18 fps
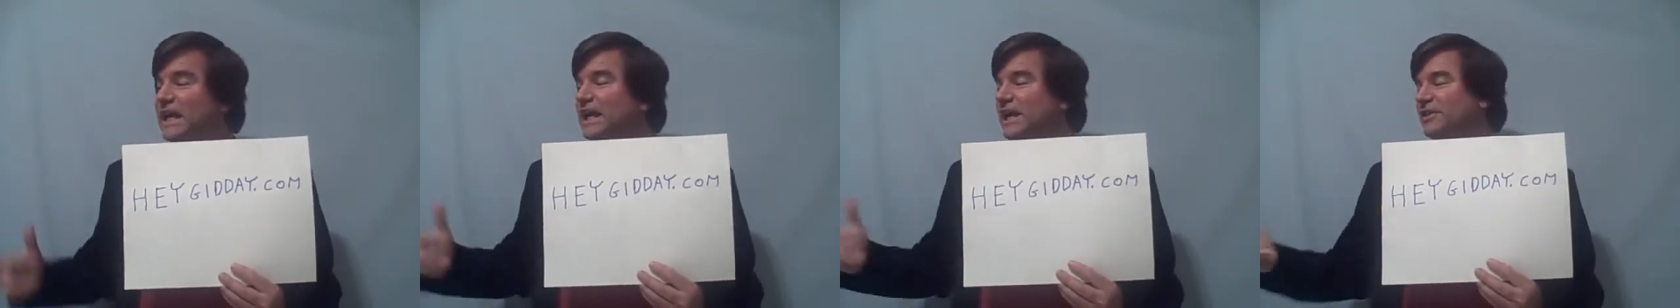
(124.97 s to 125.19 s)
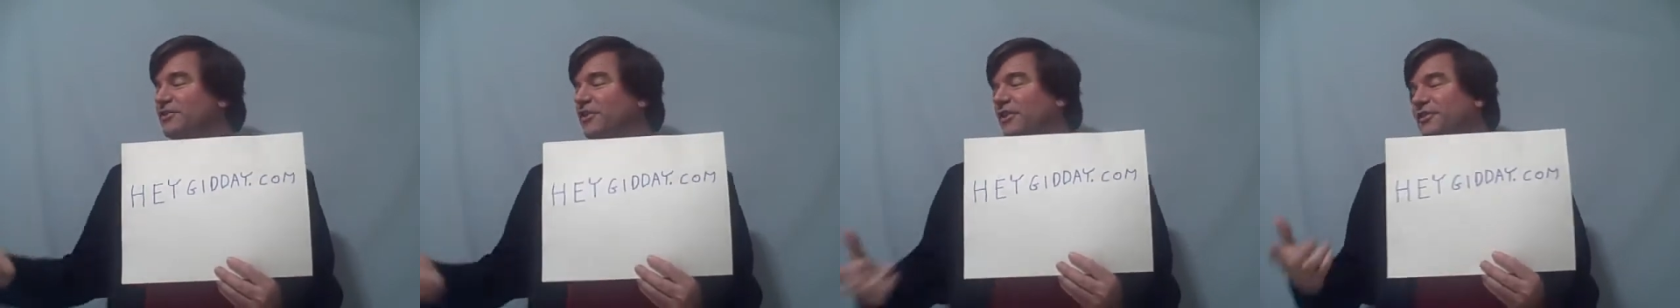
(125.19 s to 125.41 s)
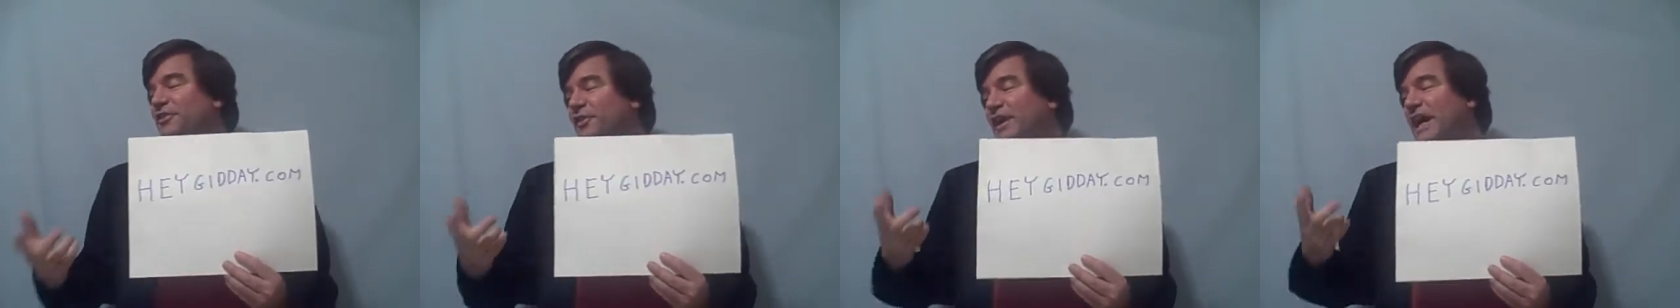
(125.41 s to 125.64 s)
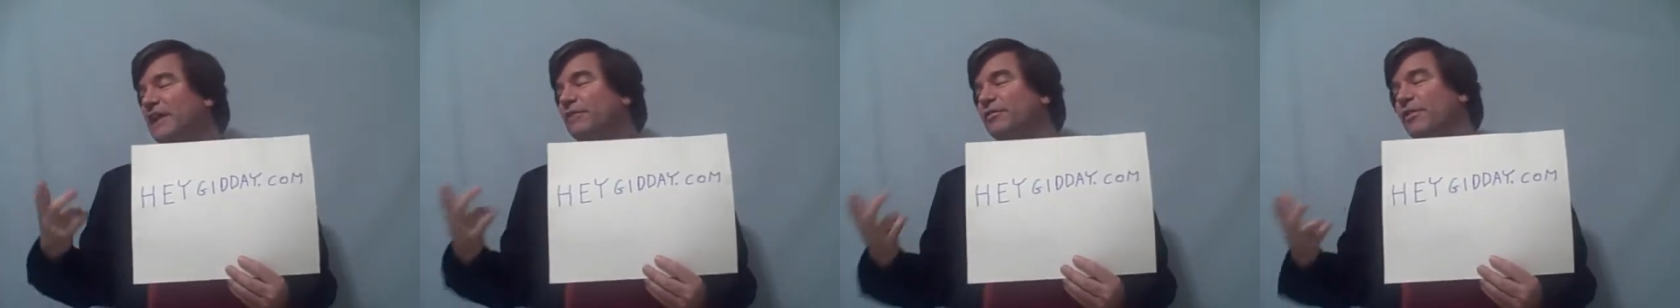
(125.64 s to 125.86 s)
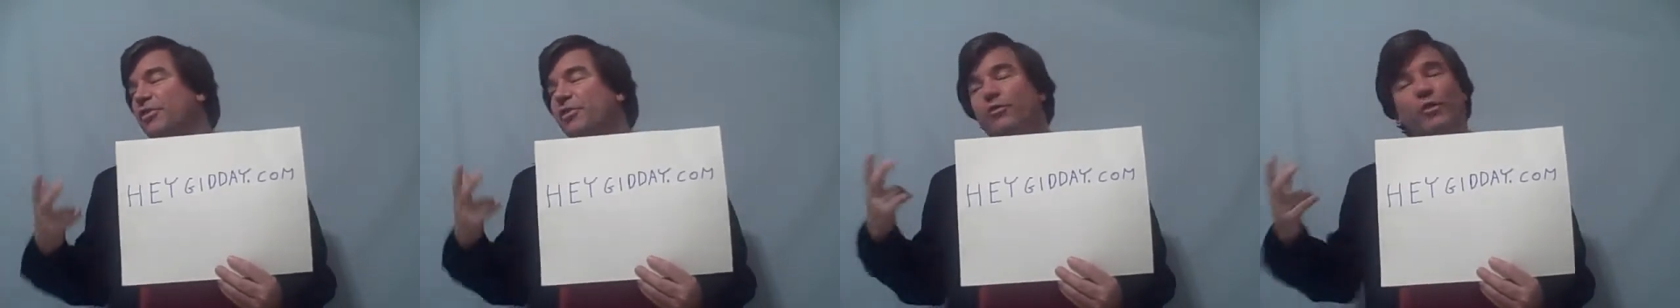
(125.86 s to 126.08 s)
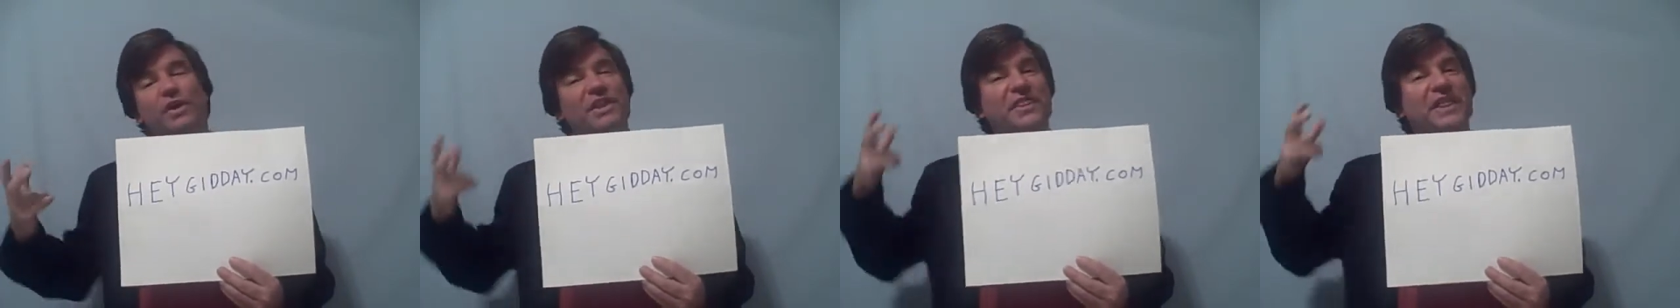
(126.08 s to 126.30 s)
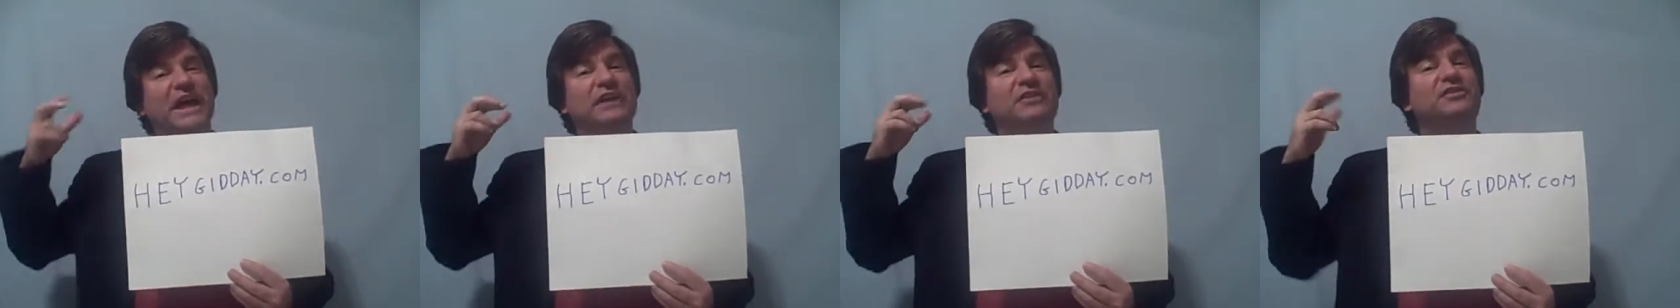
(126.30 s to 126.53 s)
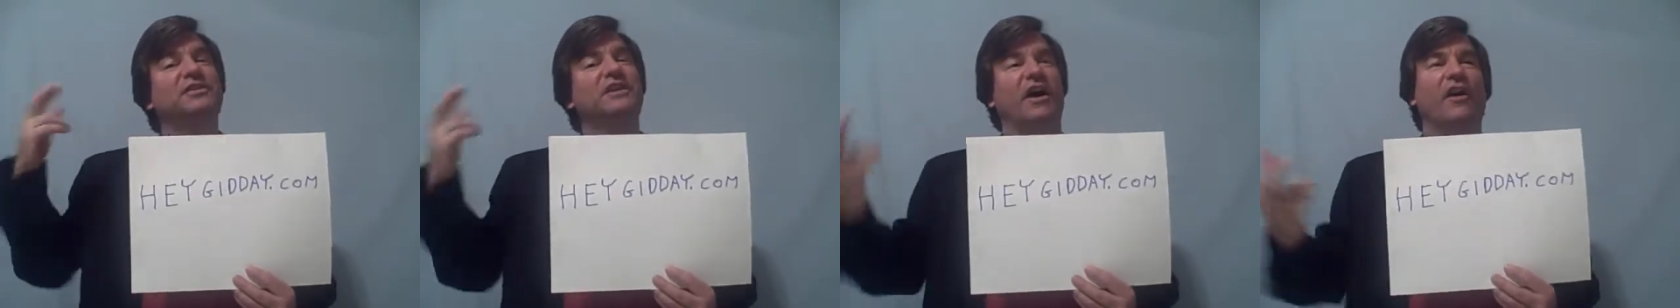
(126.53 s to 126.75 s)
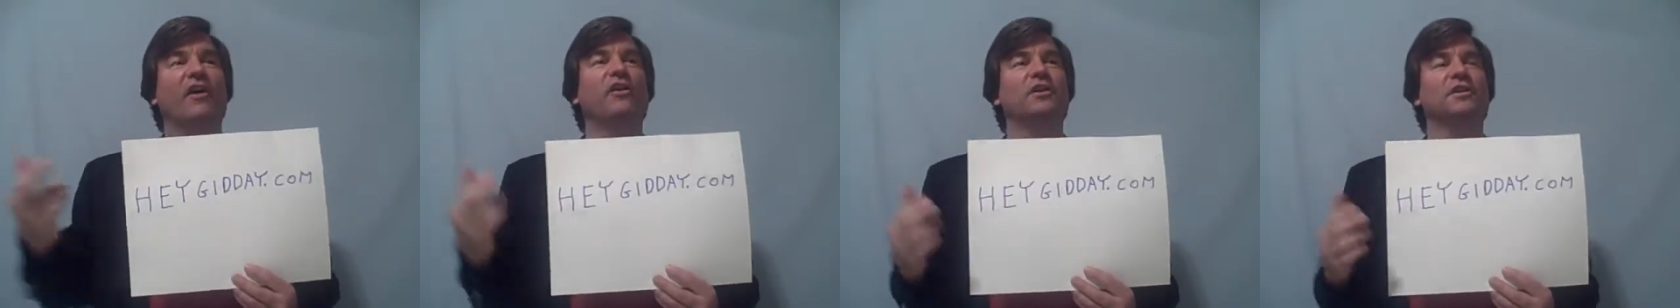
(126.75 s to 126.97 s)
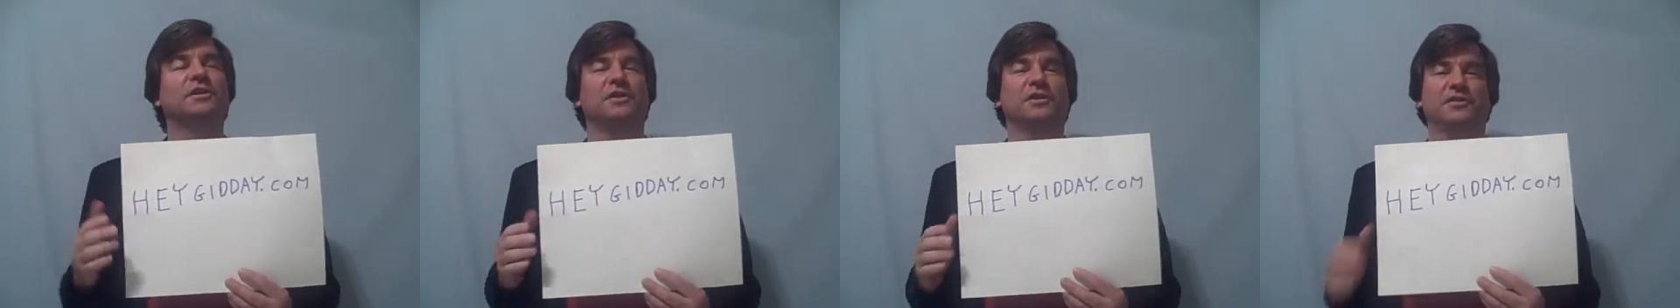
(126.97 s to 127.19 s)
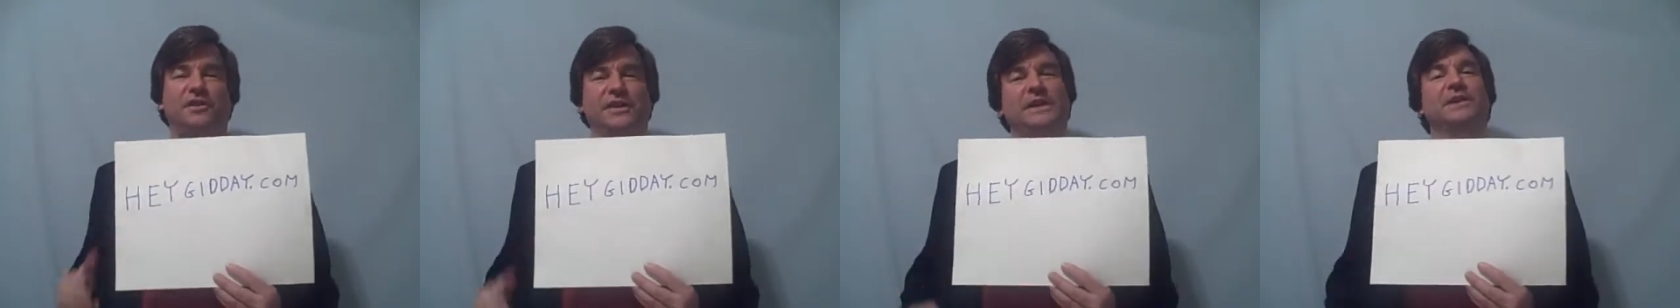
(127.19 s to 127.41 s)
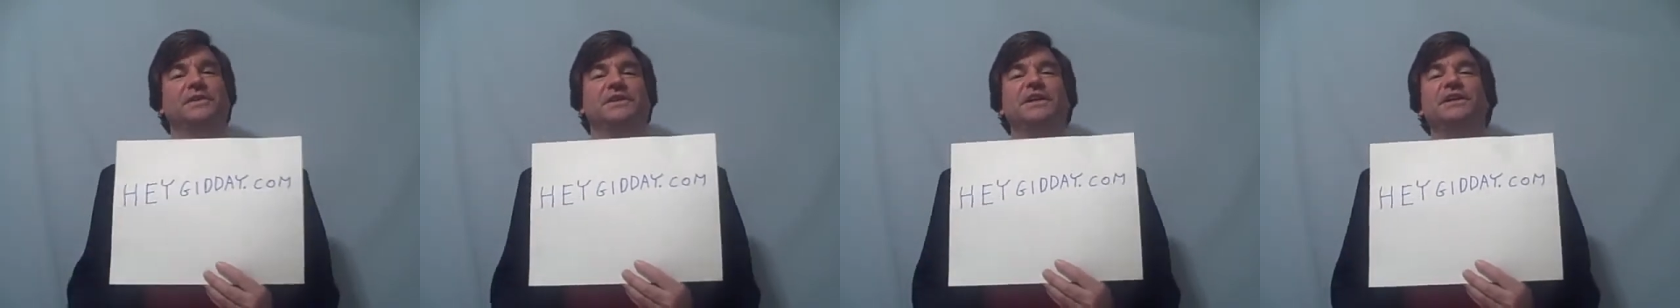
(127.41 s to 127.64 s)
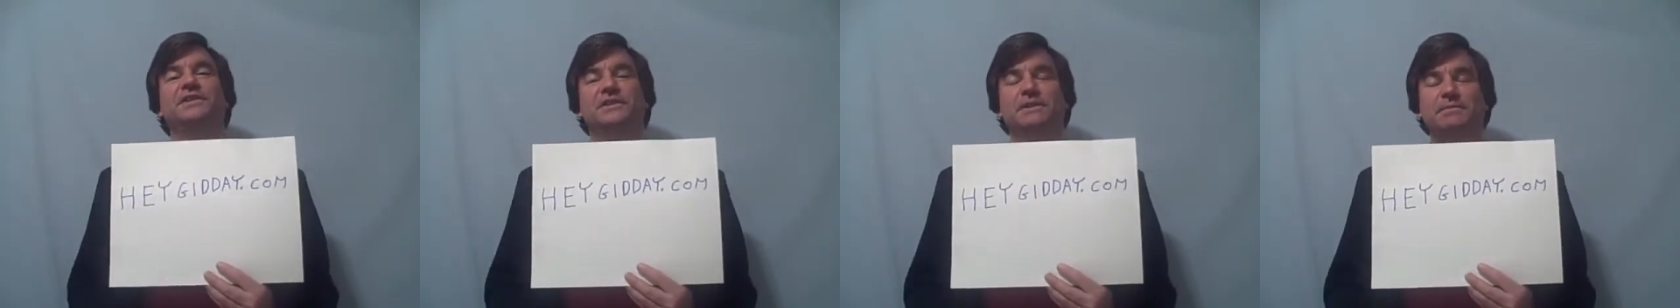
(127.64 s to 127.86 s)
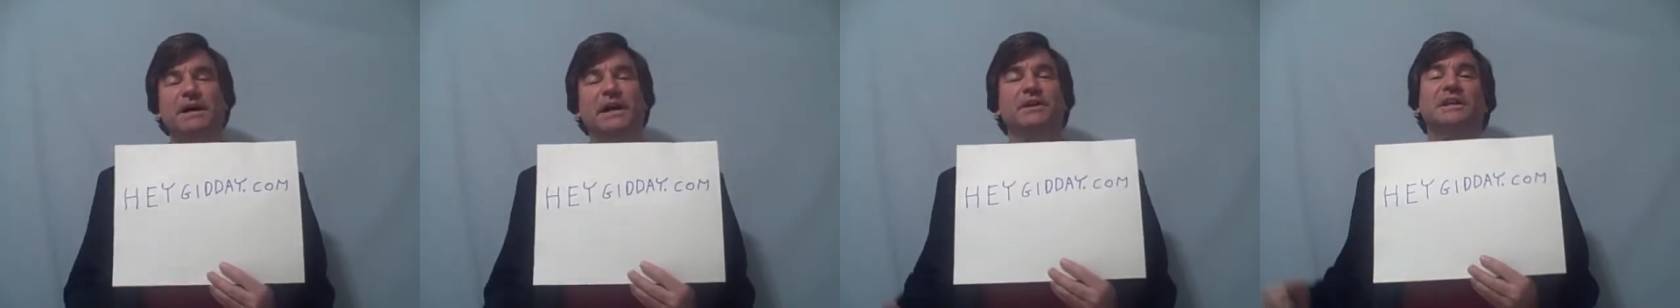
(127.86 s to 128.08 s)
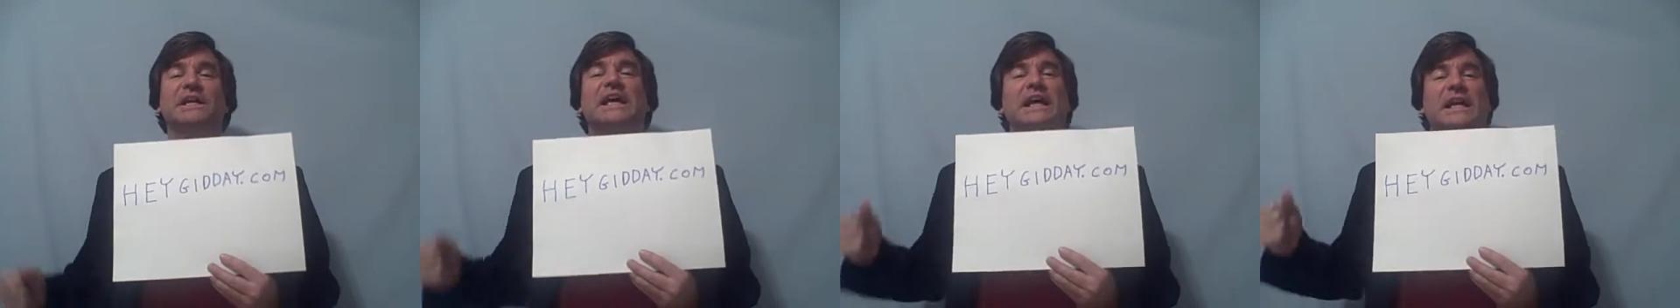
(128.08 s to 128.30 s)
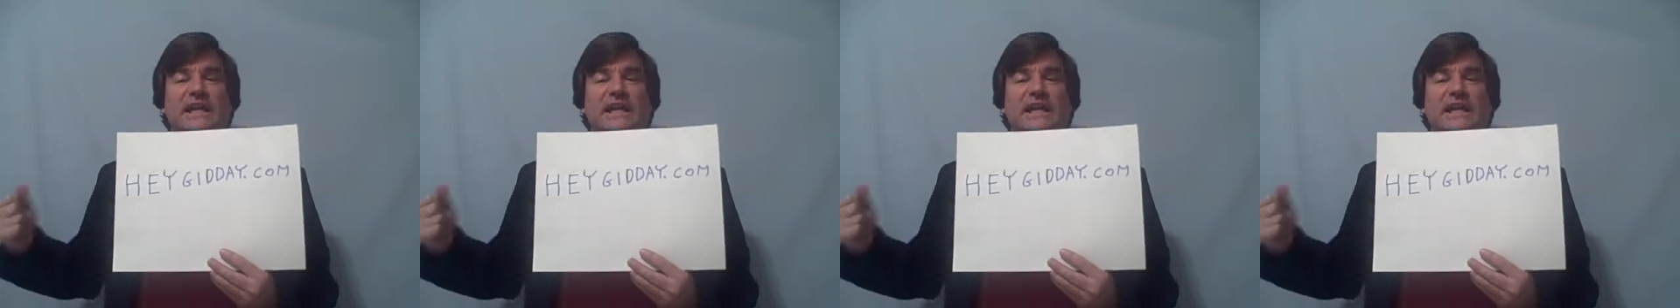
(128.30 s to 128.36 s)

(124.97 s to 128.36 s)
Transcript: He's also got over 3,000 articles that'll teach you about